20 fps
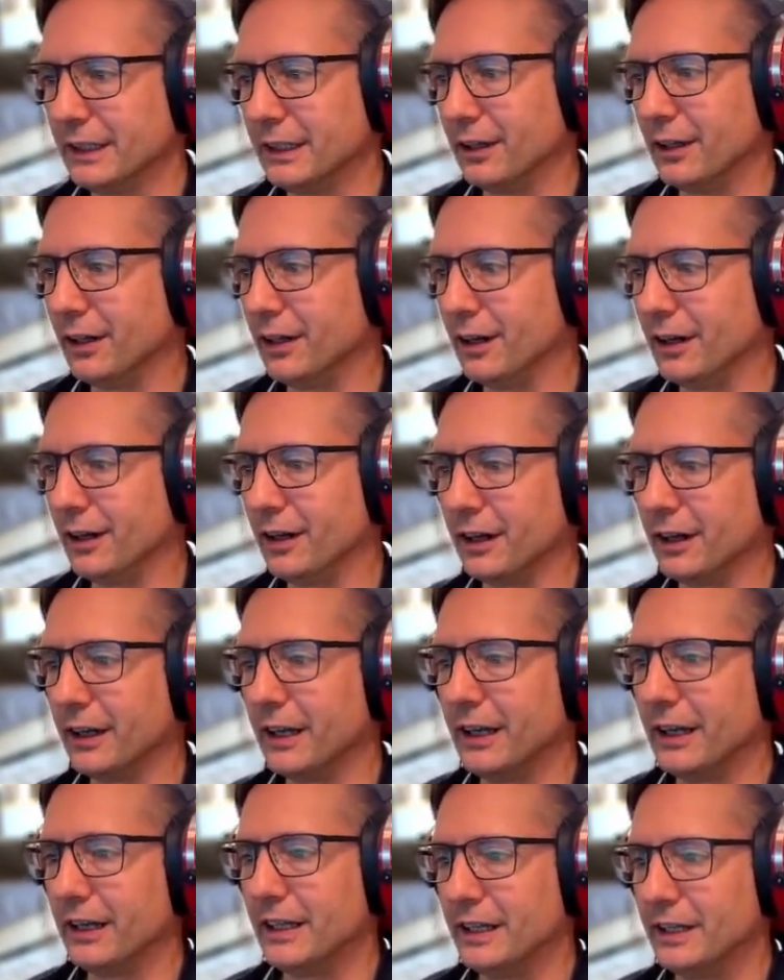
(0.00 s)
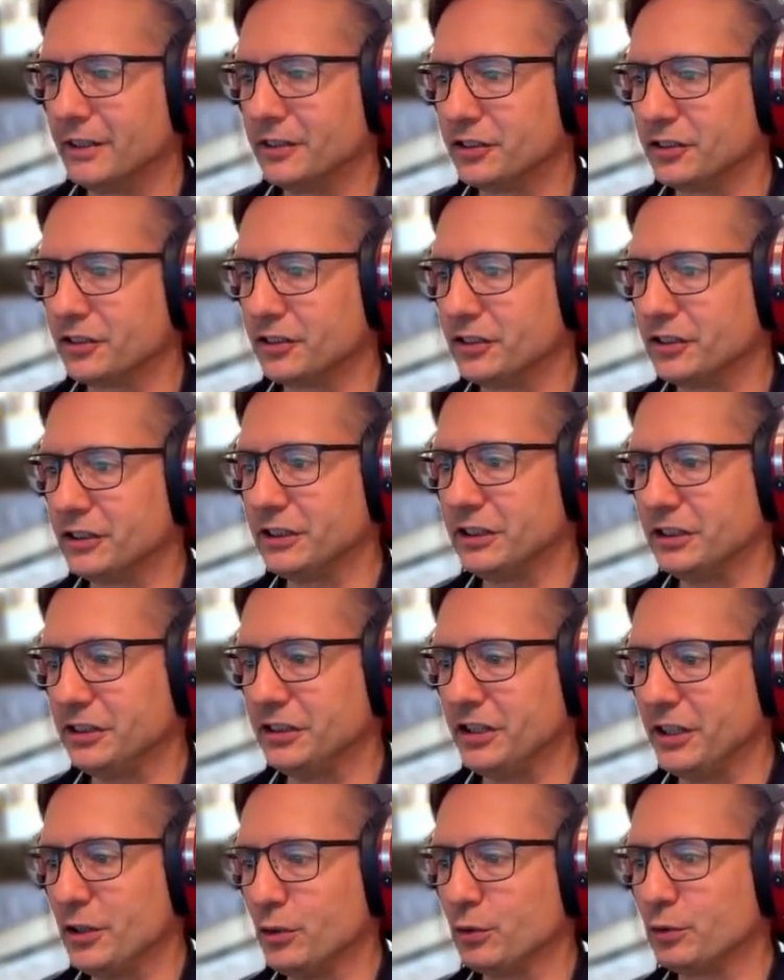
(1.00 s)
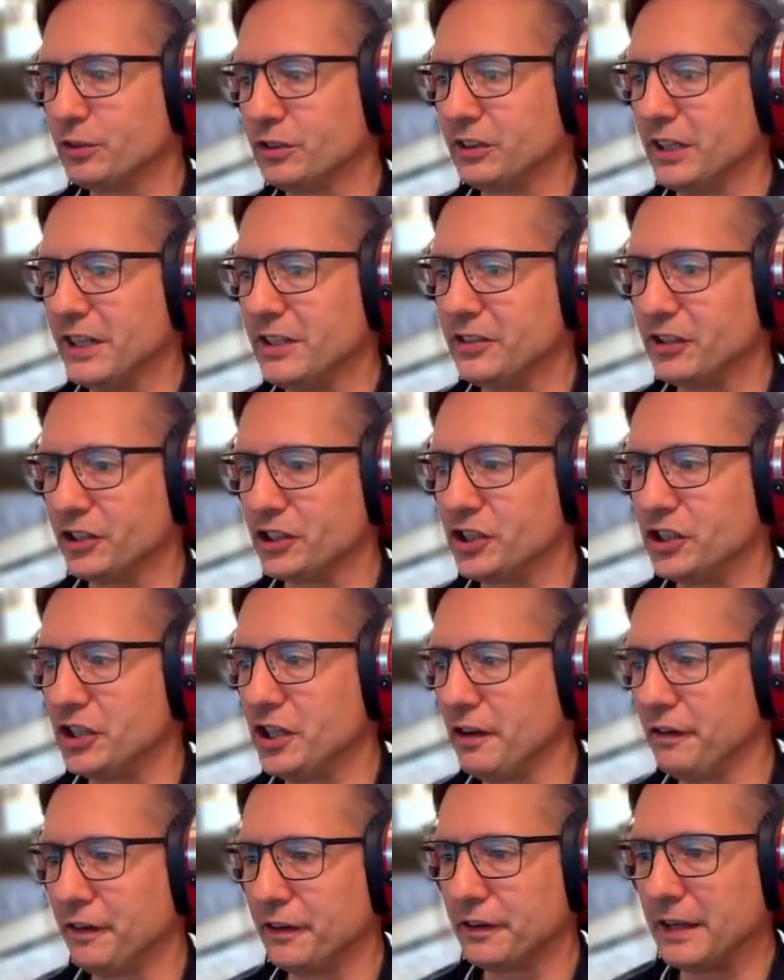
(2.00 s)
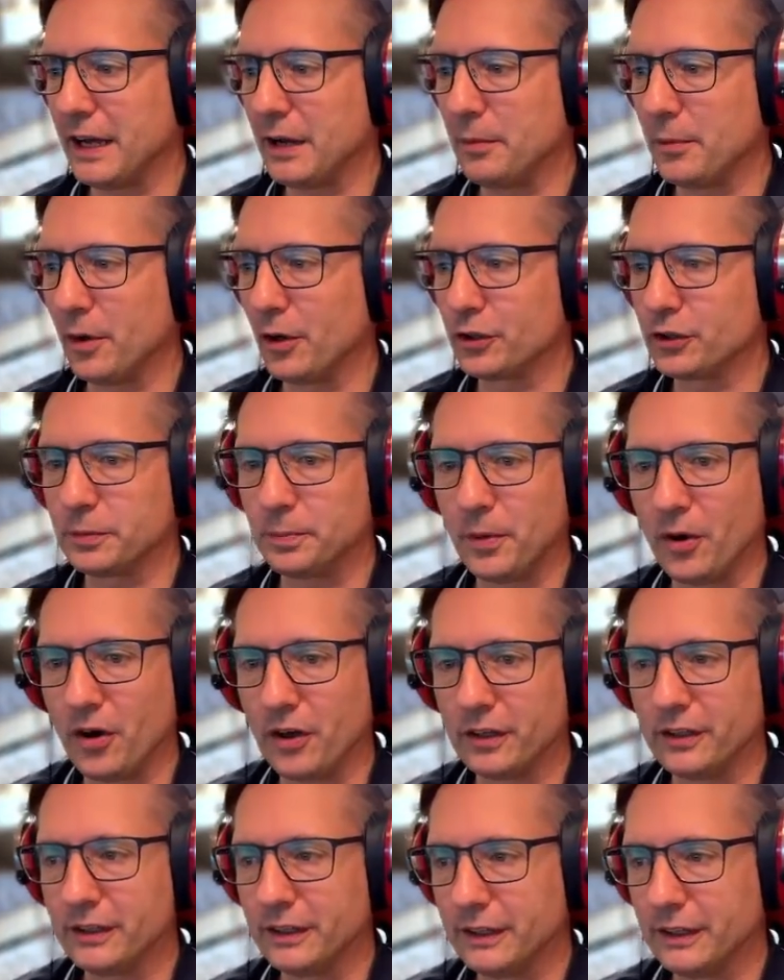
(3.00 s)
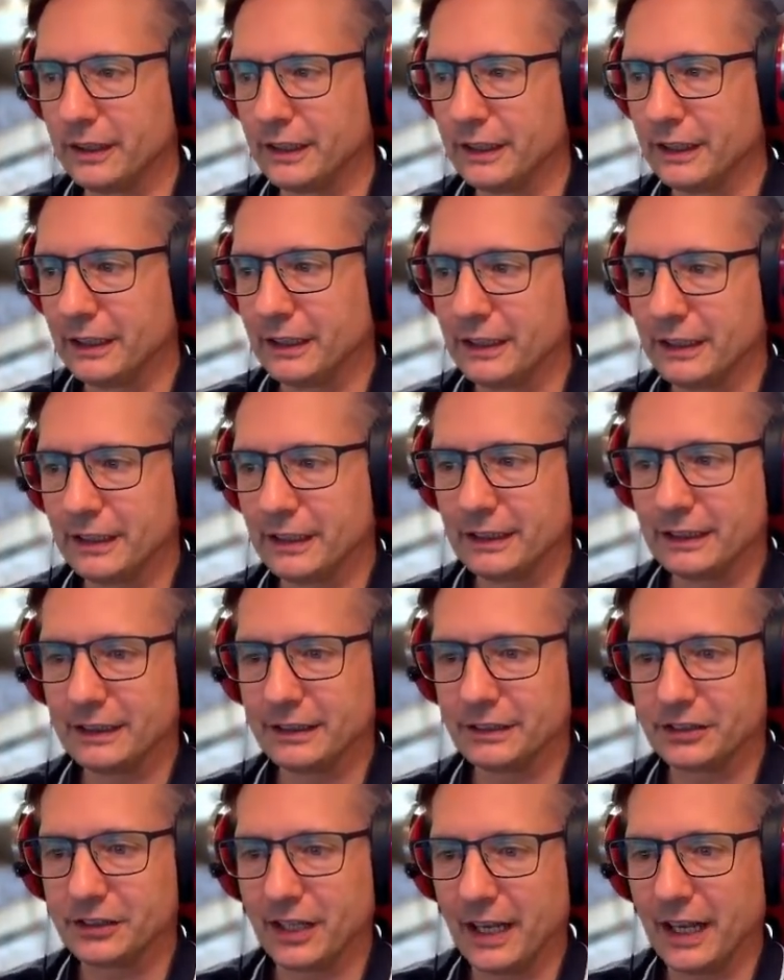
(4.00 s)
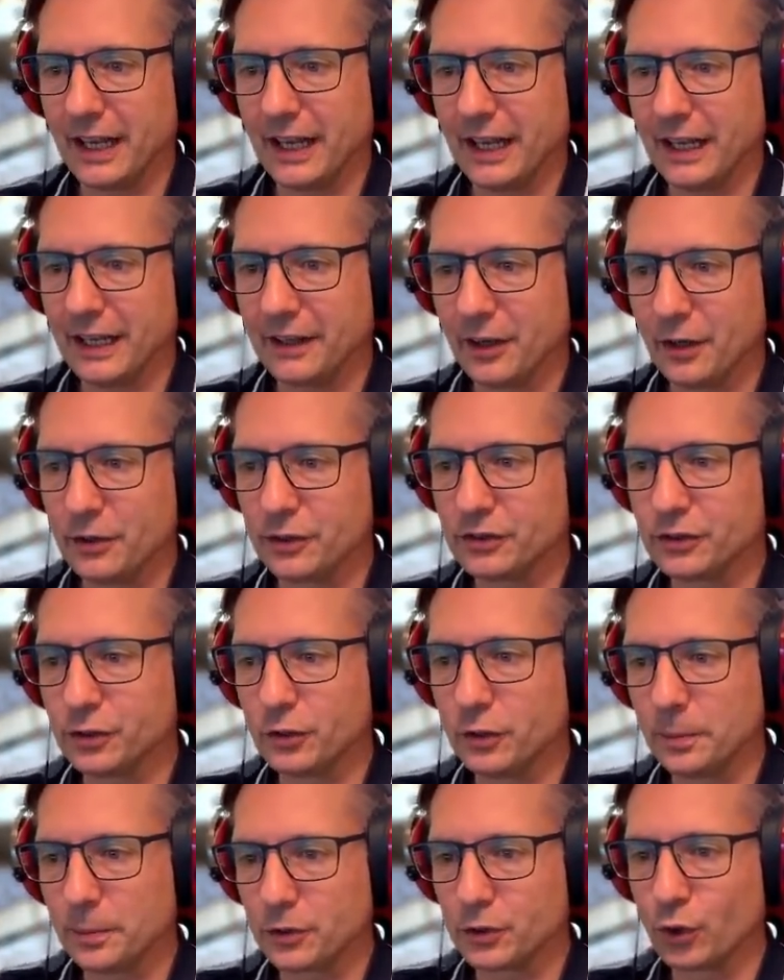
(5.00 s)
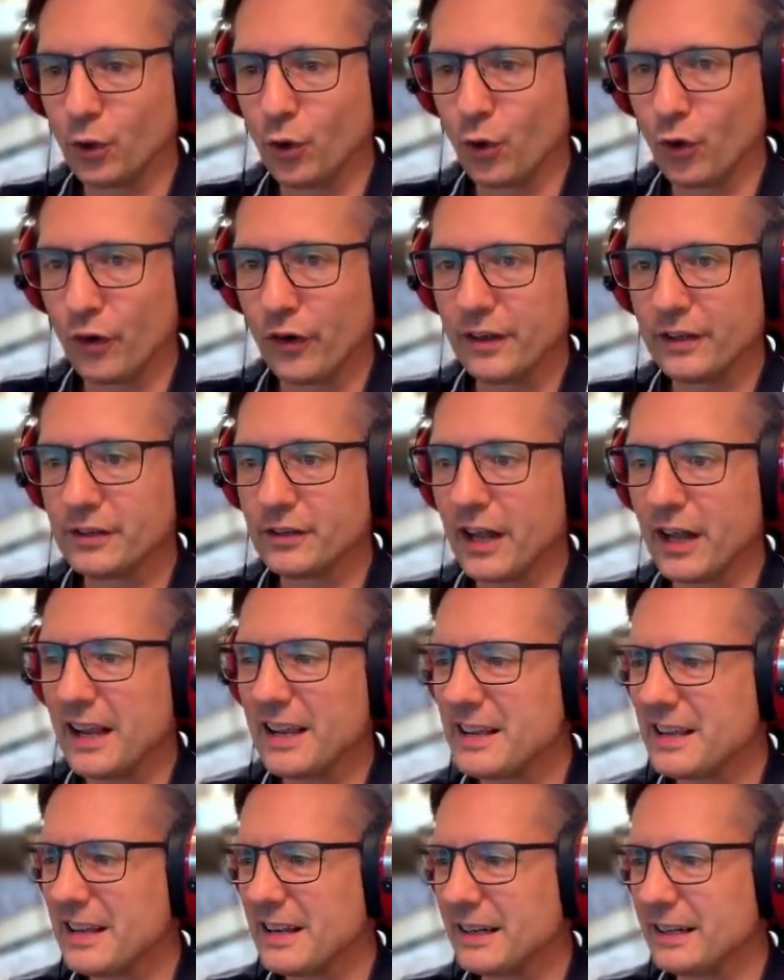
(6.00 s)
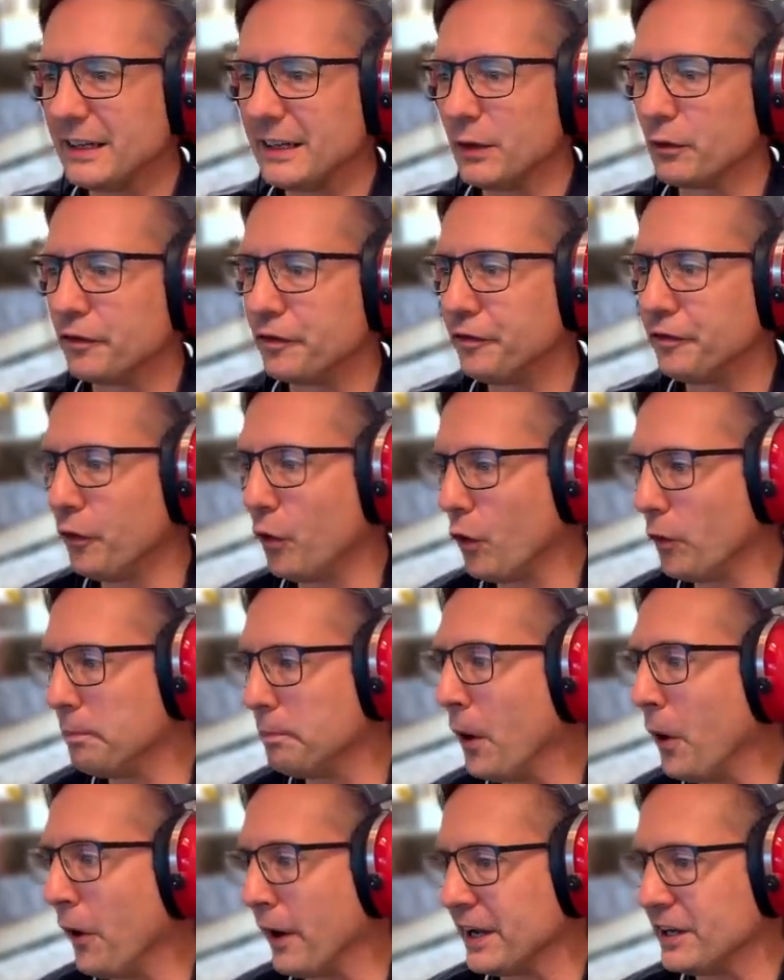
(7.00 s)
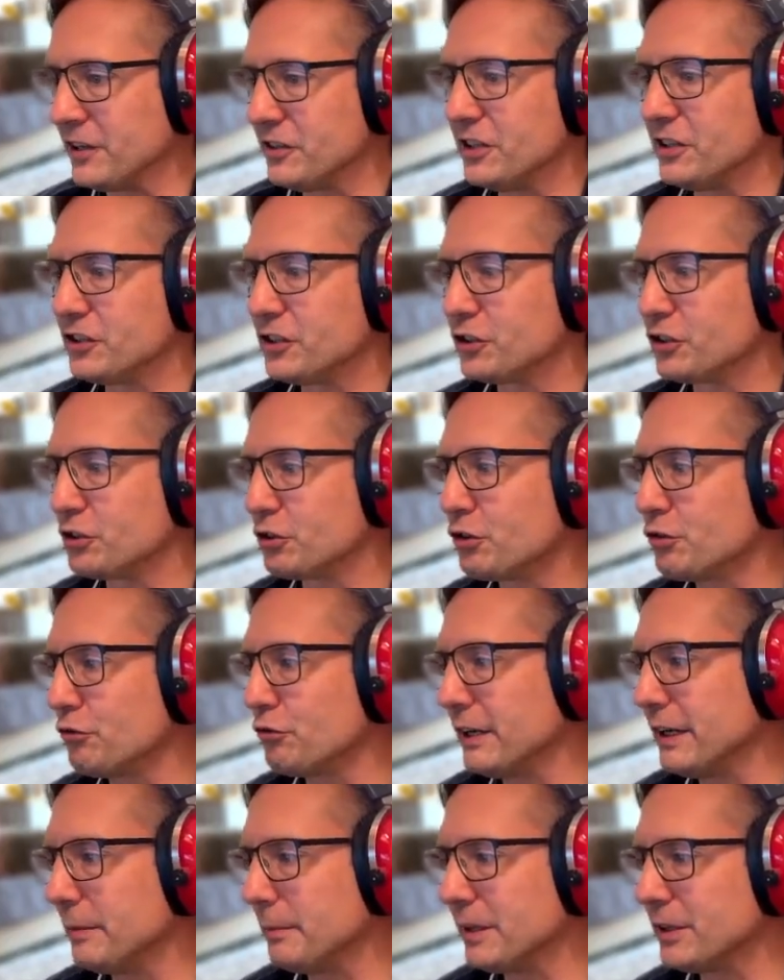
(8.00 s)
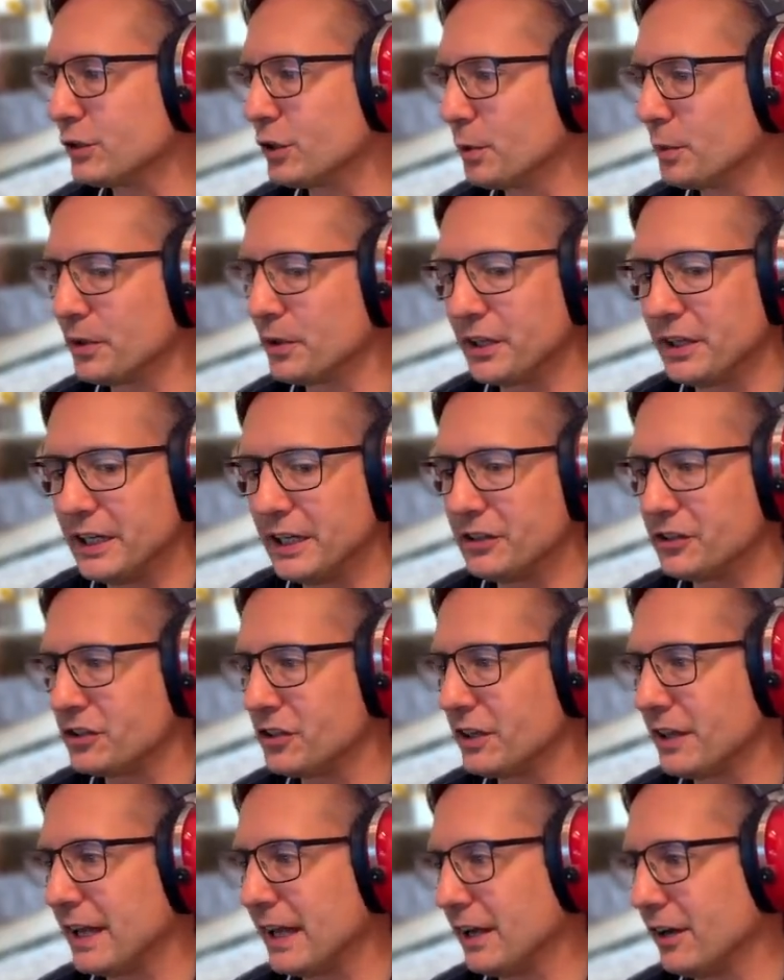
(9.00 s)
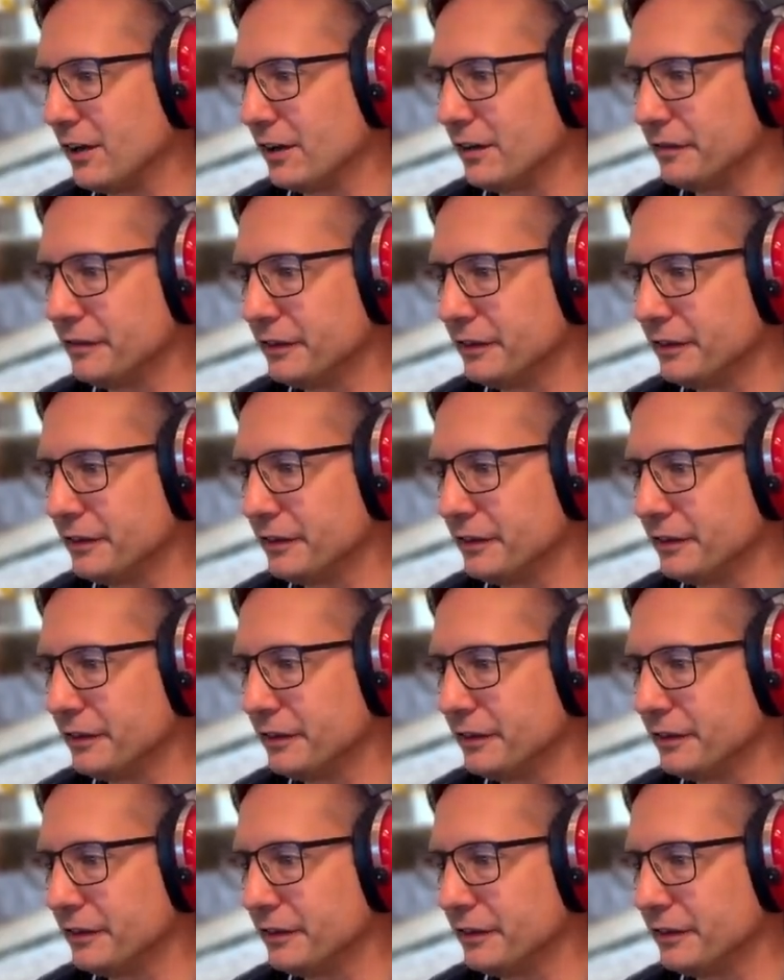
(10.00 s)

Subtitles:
Oh, still sends a shiver down my spine to hear those super touring little 4-pot engines screaming to within an inch of their life.